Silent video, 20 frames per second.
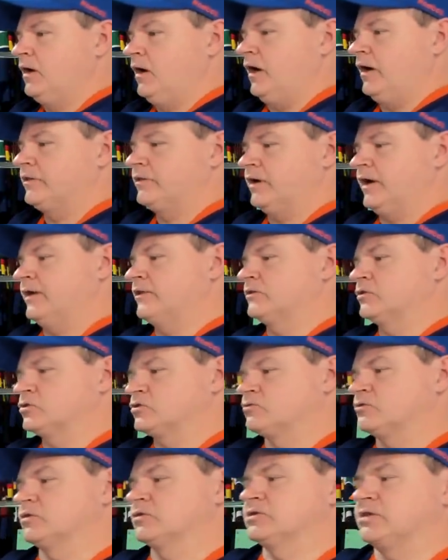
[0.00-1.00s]
Uh, the
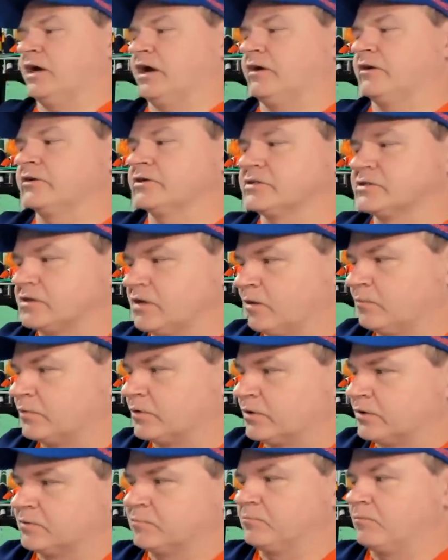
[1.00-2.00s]
Islanders retired his
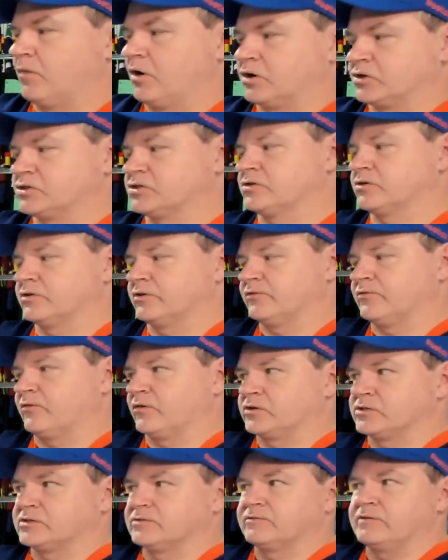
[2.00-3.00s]
number March
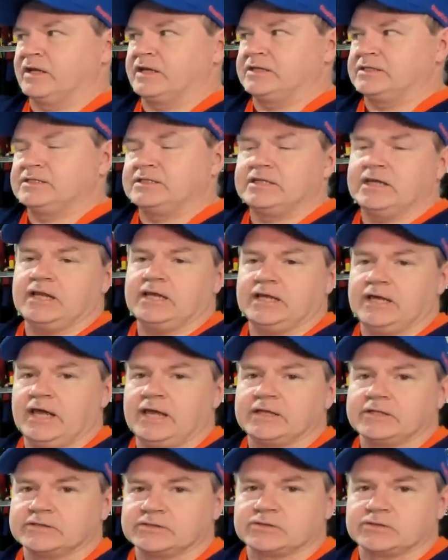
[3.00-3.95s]
31st of 1988.